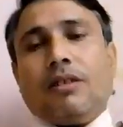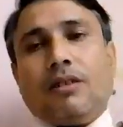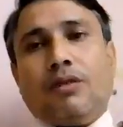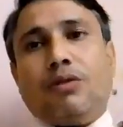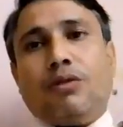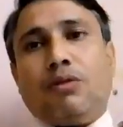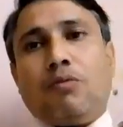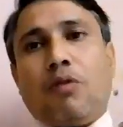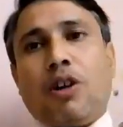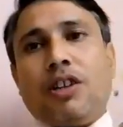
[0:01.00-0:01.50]

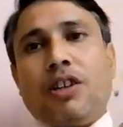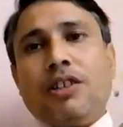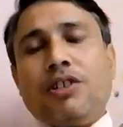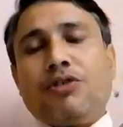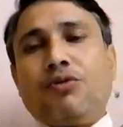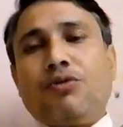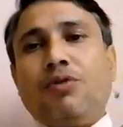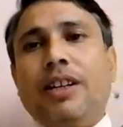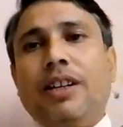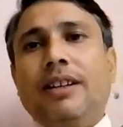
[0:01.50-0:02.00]
Good morning,
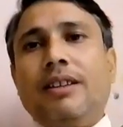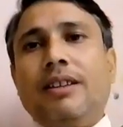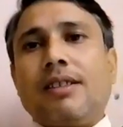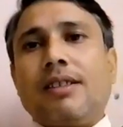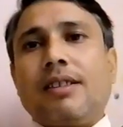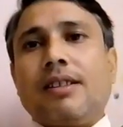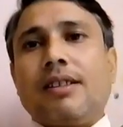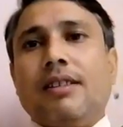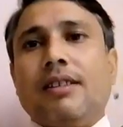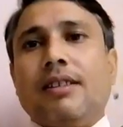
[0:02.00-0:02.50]

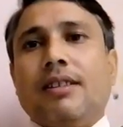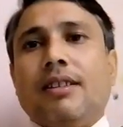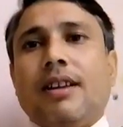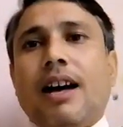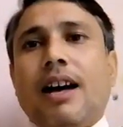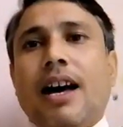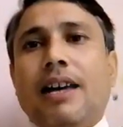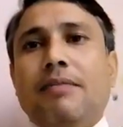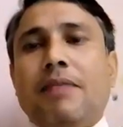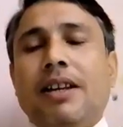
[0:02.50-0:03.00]
students.
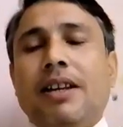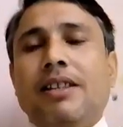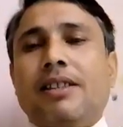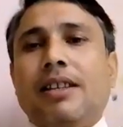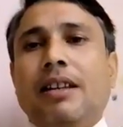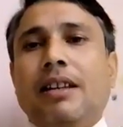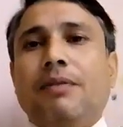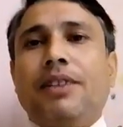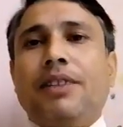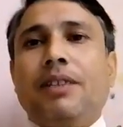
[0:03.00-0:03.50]
I
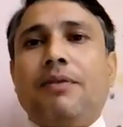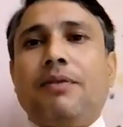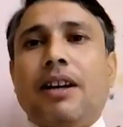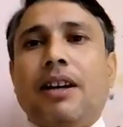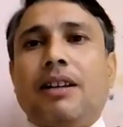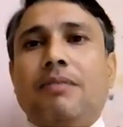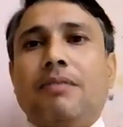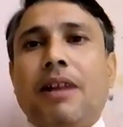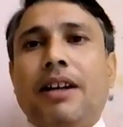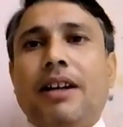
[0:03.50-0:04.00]
myself
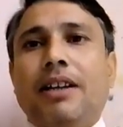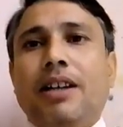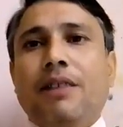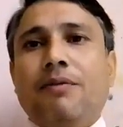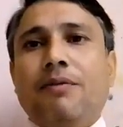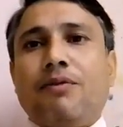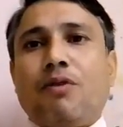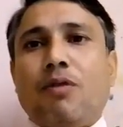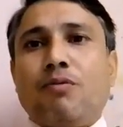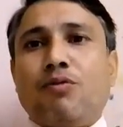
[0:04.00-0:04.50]
Divakar
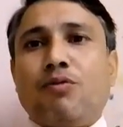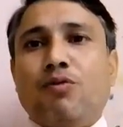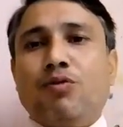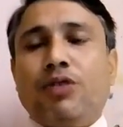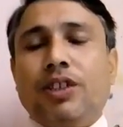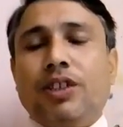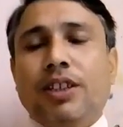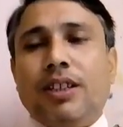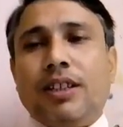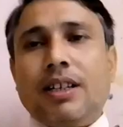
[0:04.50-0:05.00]
Pandey from
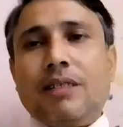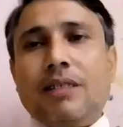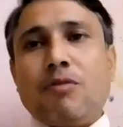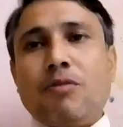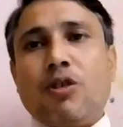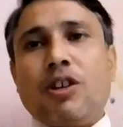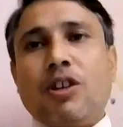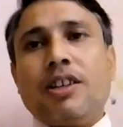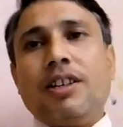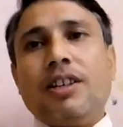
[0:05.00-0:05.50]
KUNTI NAGAR
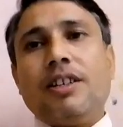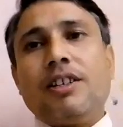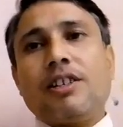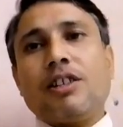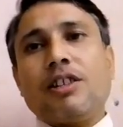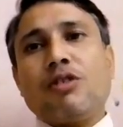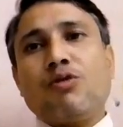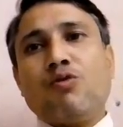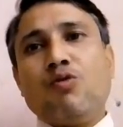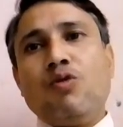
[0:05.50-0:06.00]
Modern
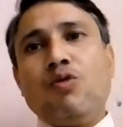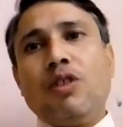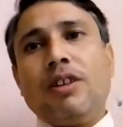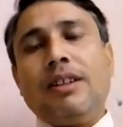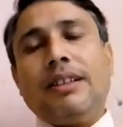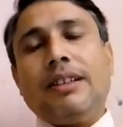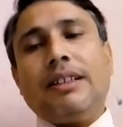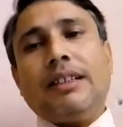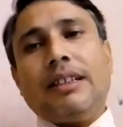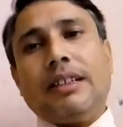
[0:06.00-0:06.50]
English School,
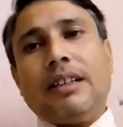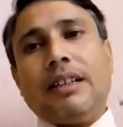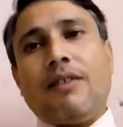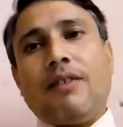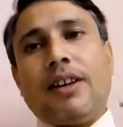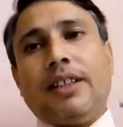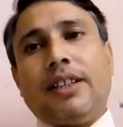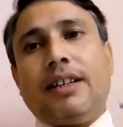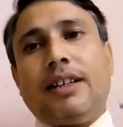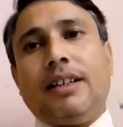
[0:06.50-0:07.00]

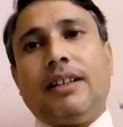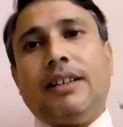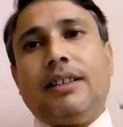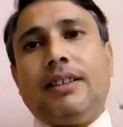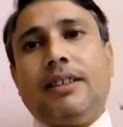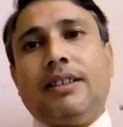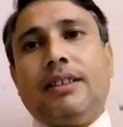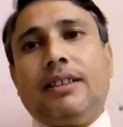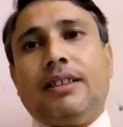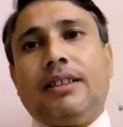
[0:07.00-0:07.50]
NAWADA,
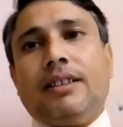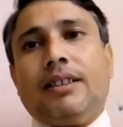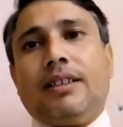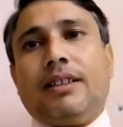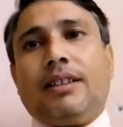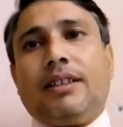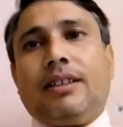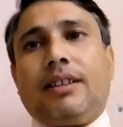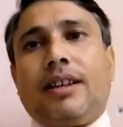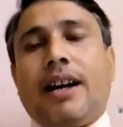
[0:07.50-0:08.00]

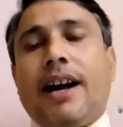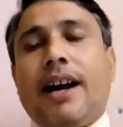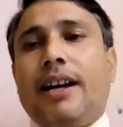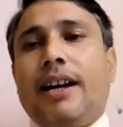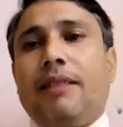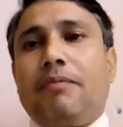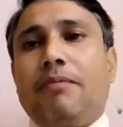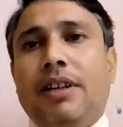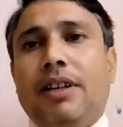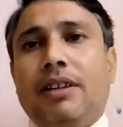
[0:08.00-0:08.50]

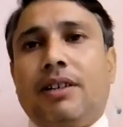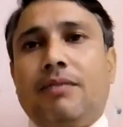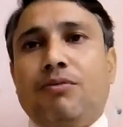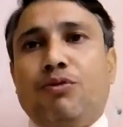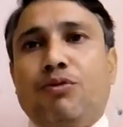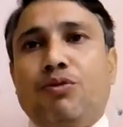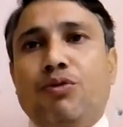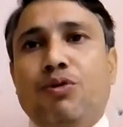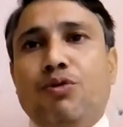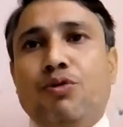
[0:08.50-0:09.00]
and
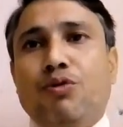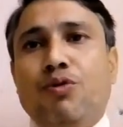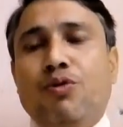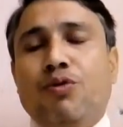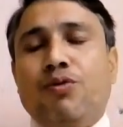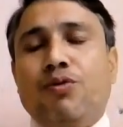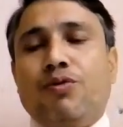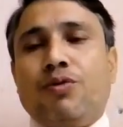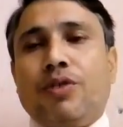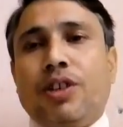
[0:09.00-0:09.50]
welcome to
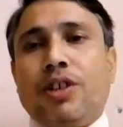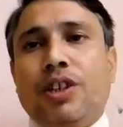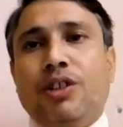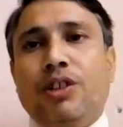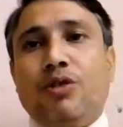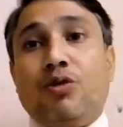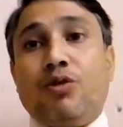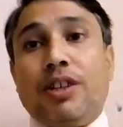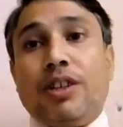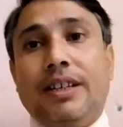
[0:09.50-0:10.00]
you in
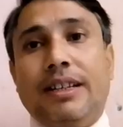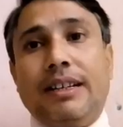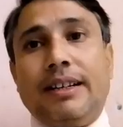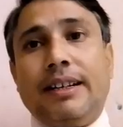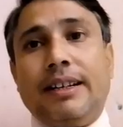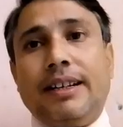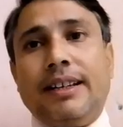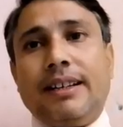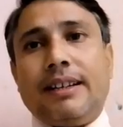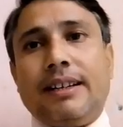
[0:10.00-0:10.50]
your
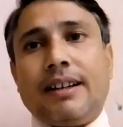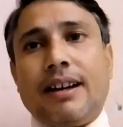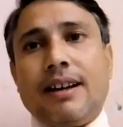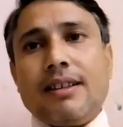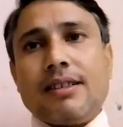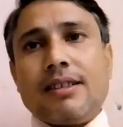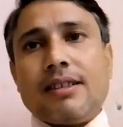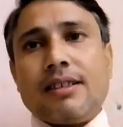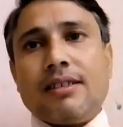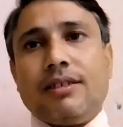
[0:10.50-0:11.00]
e-learning
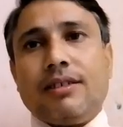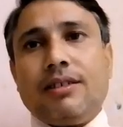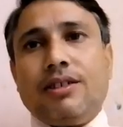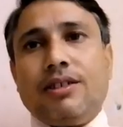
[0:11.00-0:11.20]
class.